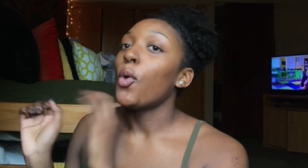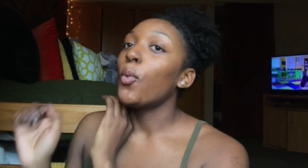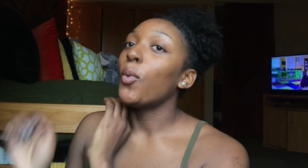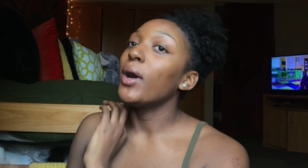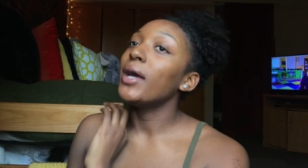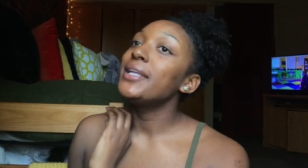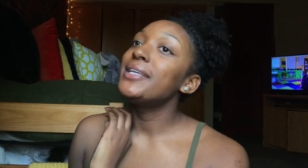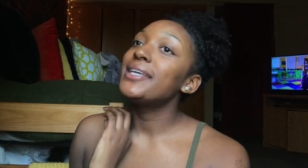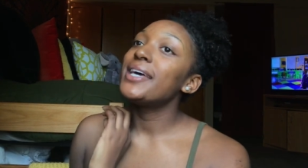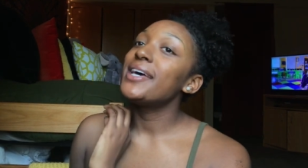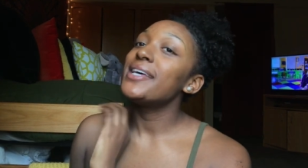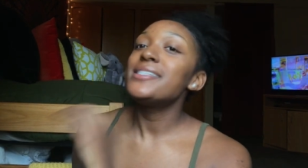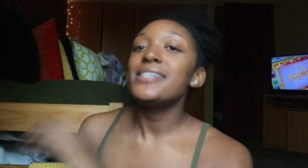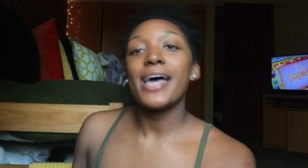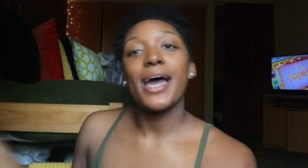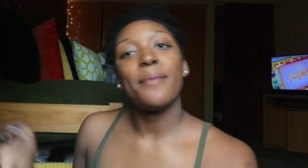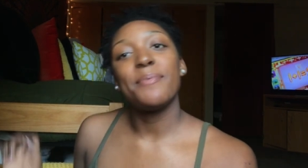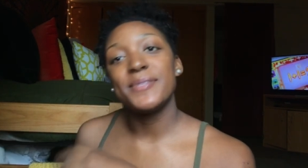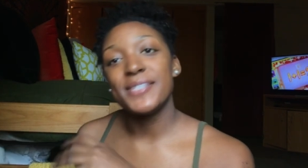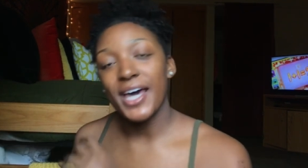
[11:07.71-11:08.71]
What does
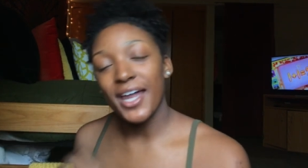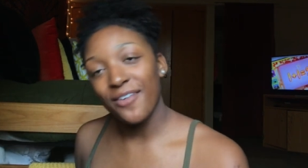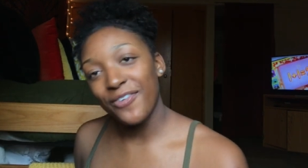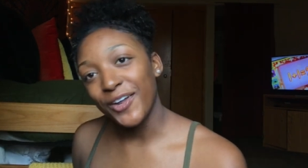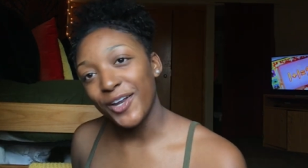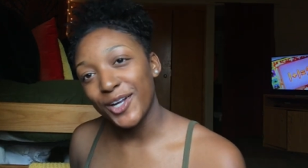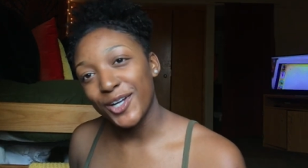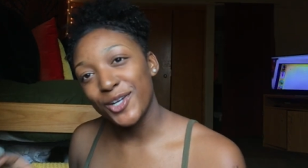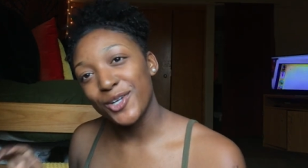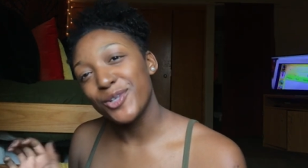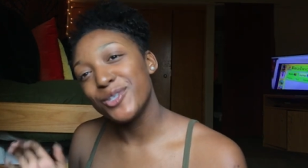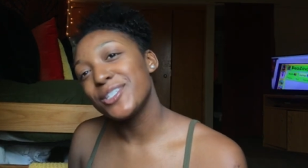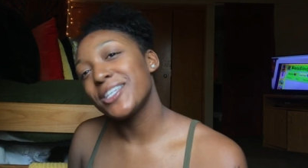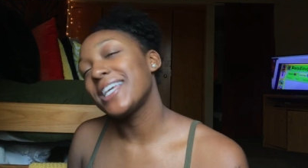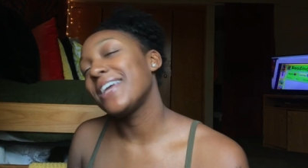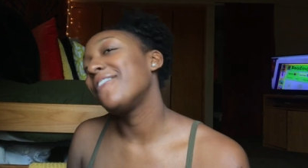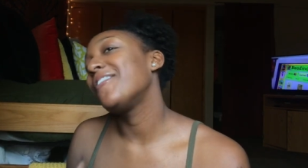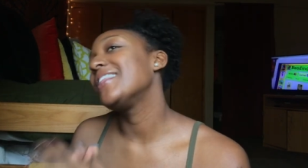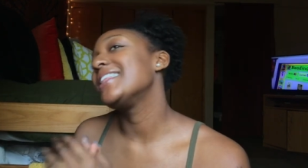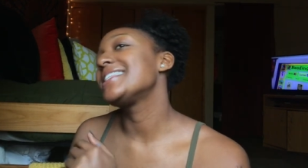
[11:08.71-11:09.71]
apple cider vinegar do
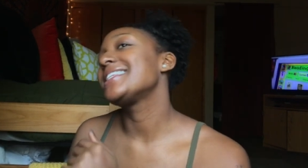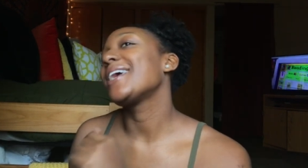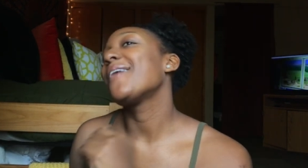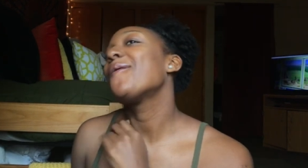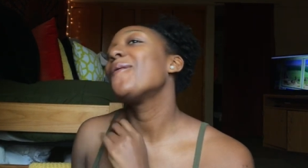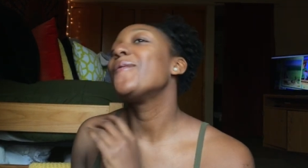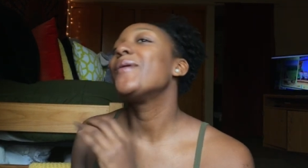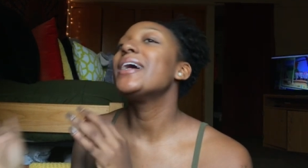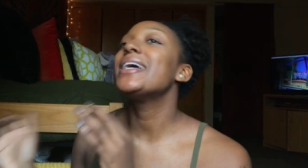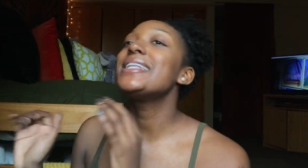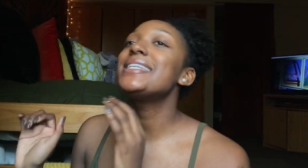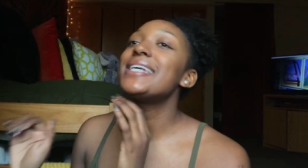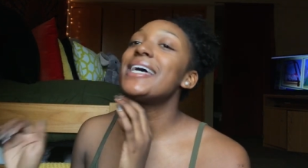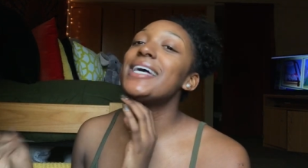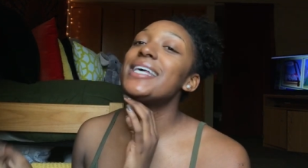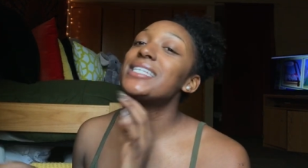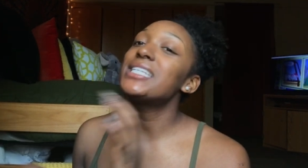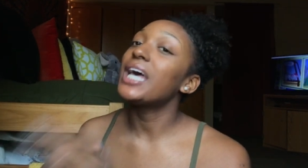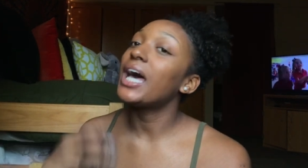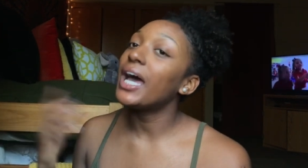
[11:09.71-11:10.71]
for the skin? What
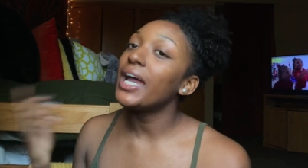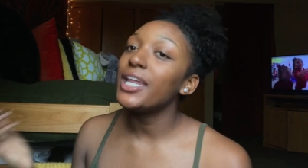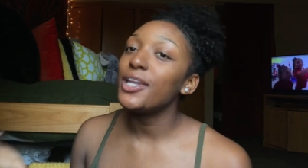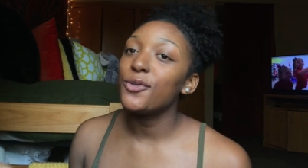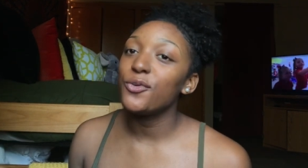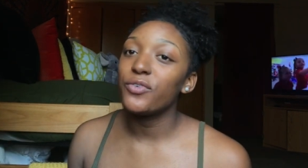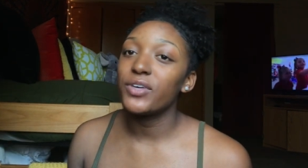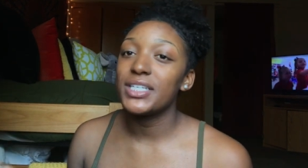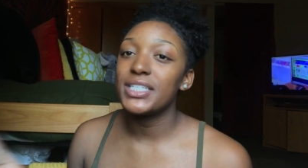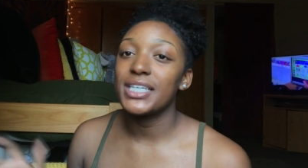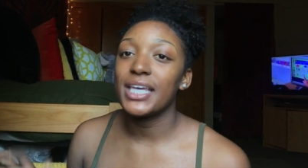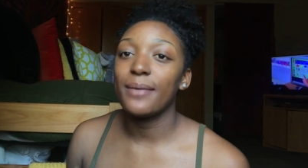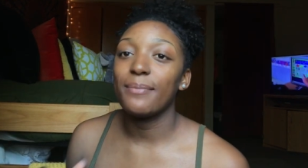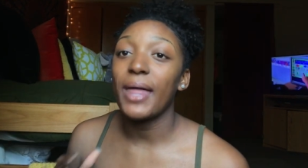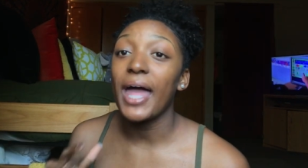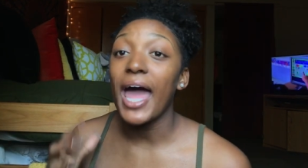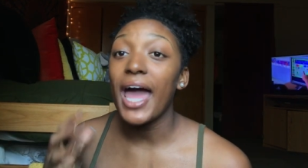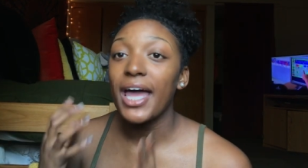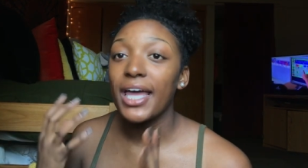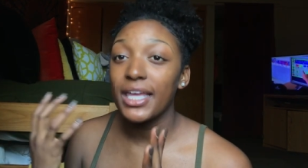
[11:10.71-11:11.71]
does honey do for the skin?
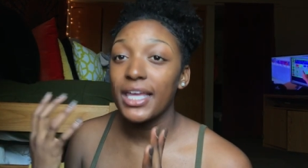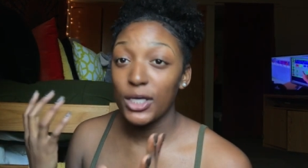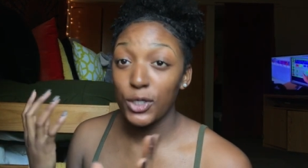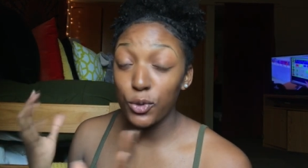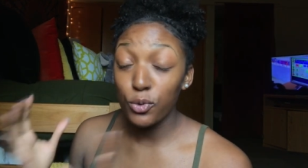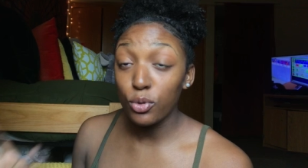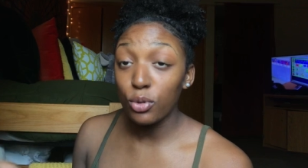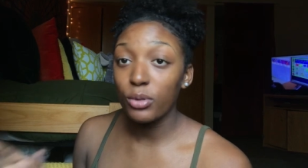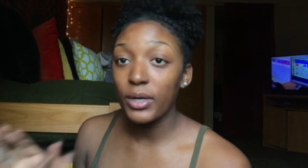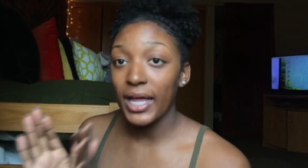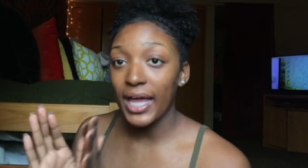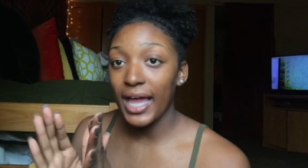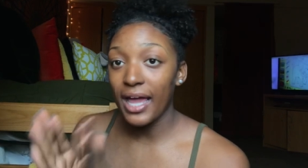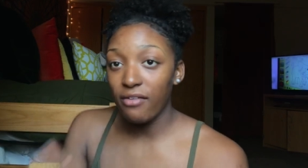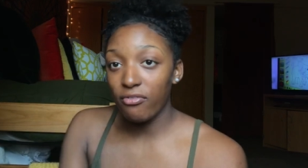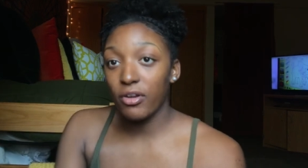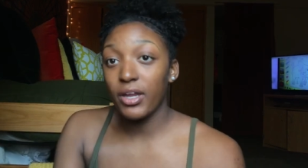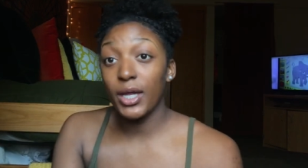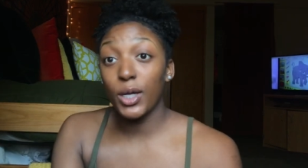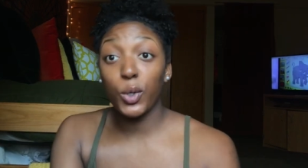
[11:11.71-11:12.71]
Like I googled
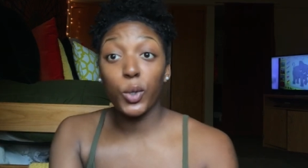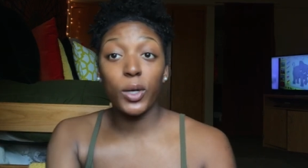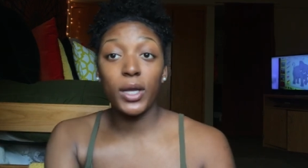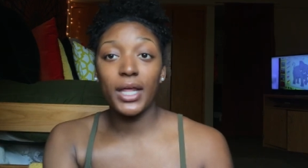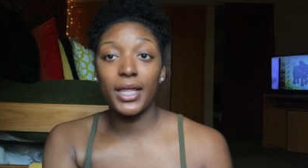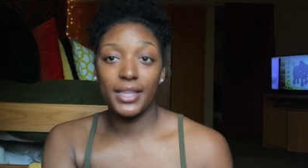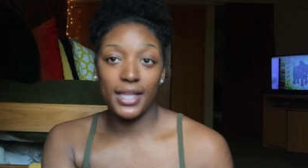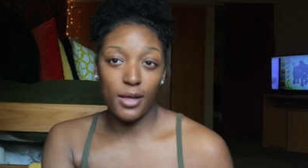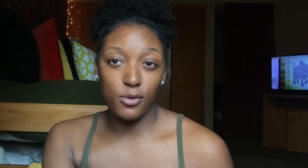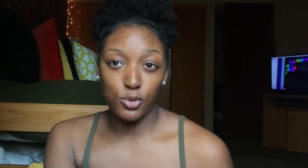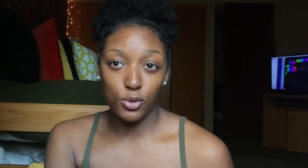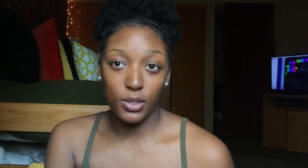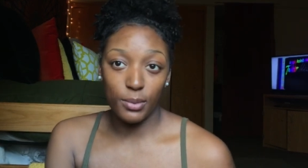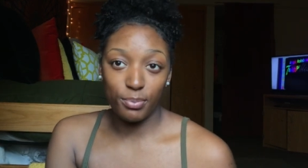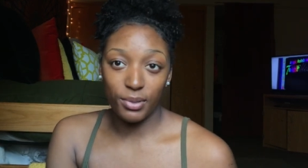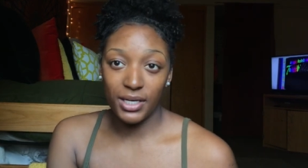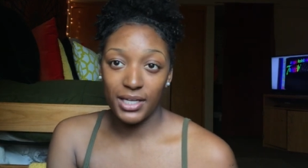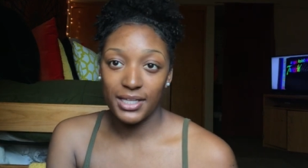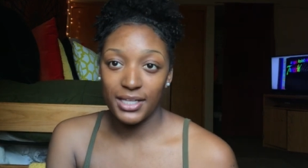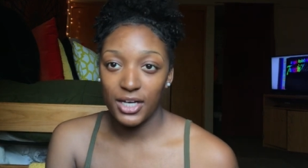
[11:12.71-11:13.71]
every ingredient that I was going to
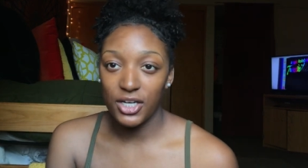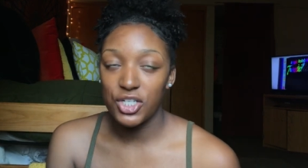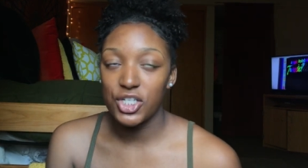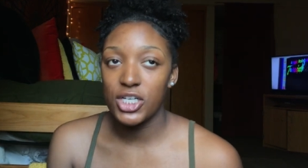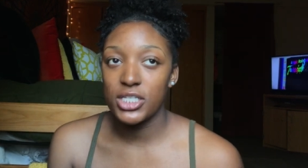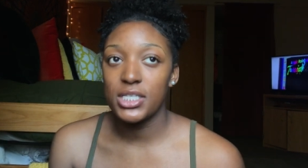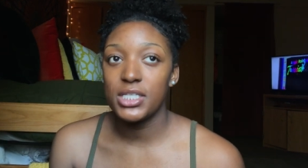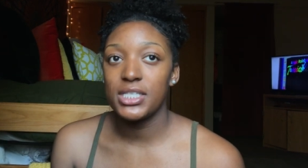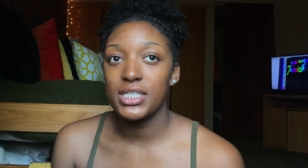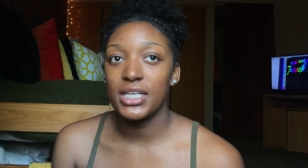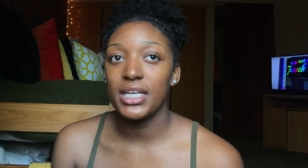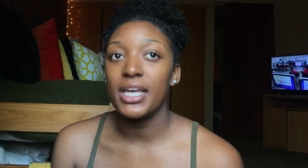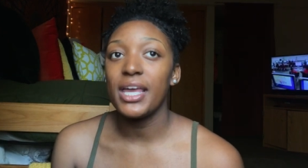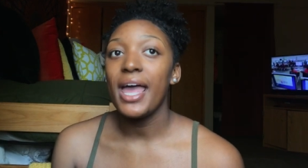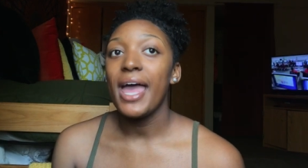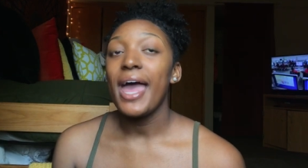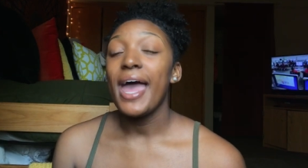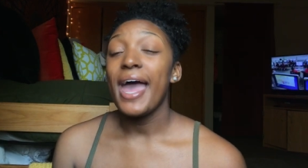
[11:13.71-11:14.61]
put in there just to see